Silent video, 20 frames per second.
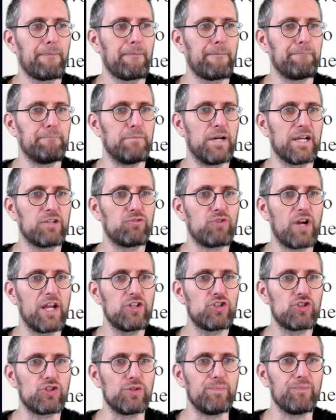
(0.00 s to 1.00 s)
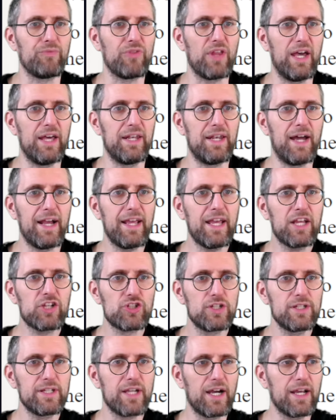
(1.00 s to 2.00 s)
migration. And I
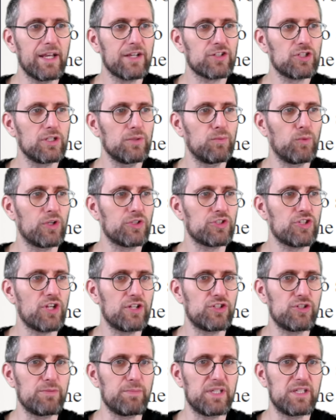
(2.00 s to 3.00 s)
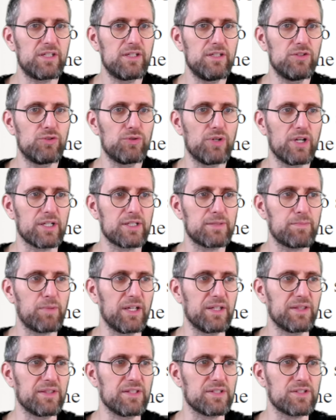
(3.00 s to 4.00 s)
actually want ChatGPT to
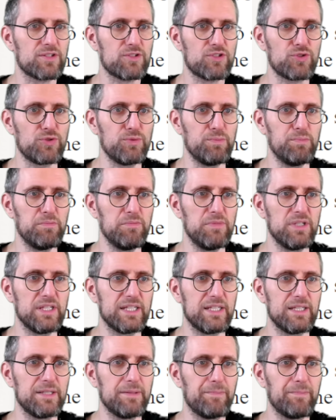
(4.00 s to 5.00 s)
explain this to me.